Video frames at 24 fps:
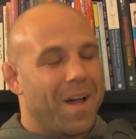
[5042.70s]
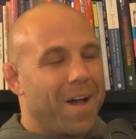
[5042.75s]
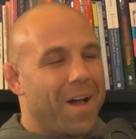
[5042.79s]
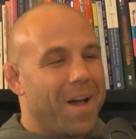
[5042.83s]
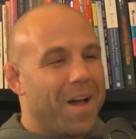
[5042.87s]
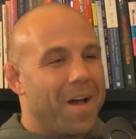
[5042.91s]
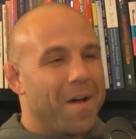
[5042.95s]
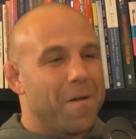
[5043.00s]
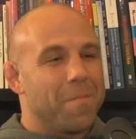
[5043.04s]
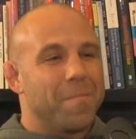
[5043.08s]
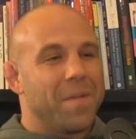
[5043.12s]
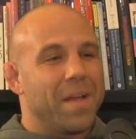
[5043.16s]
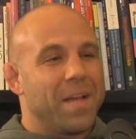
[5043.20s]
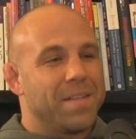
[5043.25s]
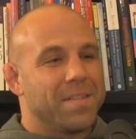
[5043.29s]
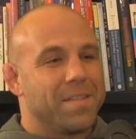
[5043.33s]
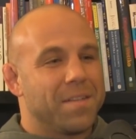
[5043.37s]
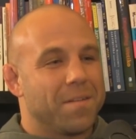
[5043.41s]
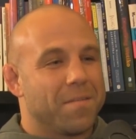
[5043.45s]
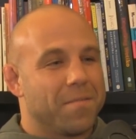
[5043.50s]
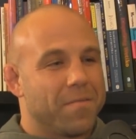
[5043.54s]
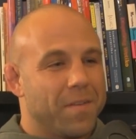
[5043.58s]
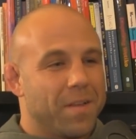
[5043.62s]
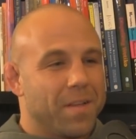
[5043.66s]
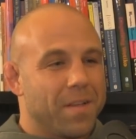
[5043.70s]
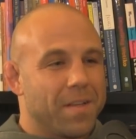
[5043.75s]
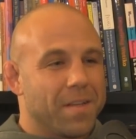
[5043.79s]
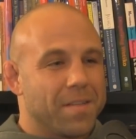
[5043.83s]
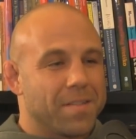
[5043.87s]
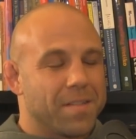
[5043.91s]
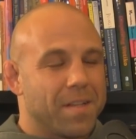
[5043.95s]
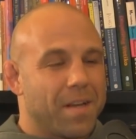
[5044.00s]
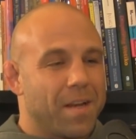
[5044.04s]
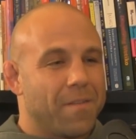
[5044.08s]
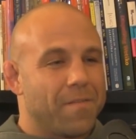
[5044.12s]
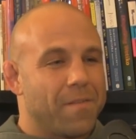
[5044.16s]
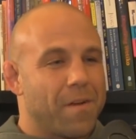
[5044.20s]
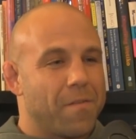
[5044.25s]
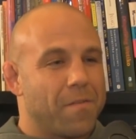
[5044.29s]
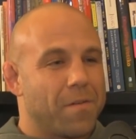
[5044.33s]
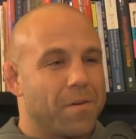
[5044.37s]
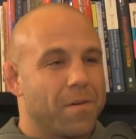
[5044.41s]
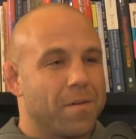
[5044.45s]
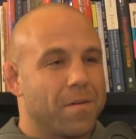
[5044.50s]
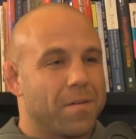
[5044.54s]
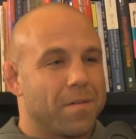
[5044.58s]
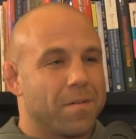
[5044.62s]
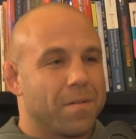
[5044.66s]
uh, amazing feelings that I've
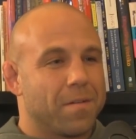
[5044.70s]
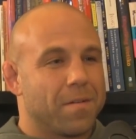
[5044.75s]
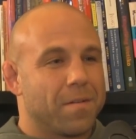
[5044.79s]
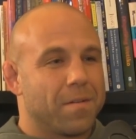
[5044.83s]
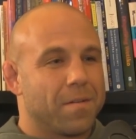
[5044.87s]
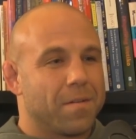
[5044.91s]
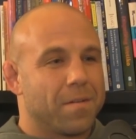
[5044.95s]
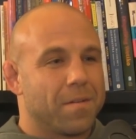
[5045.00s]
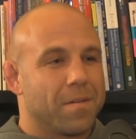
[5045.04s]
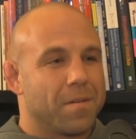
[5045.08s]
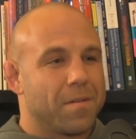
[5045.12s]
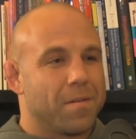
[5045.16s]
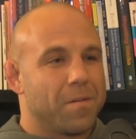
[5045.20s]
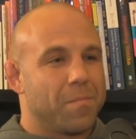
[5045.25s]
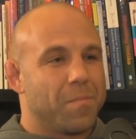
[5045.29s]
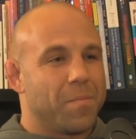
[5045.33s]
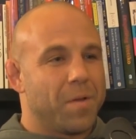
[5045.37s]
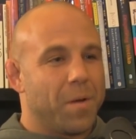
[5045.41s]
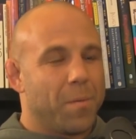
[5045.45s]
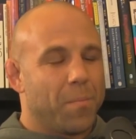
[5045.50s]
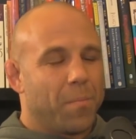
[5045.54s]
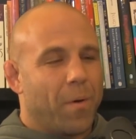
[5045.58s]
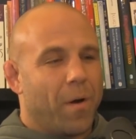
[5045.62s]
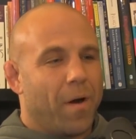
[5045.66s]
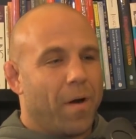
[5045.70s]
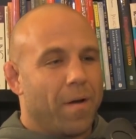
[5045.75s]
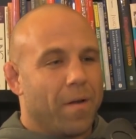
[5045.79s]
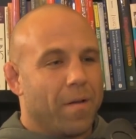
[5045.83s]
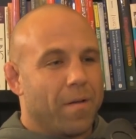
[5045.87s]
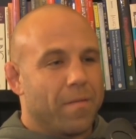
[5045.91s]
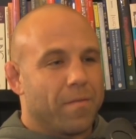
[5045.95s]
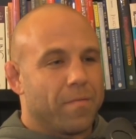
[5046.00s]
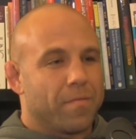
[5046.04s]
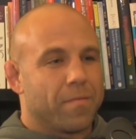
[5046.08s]
ever been a part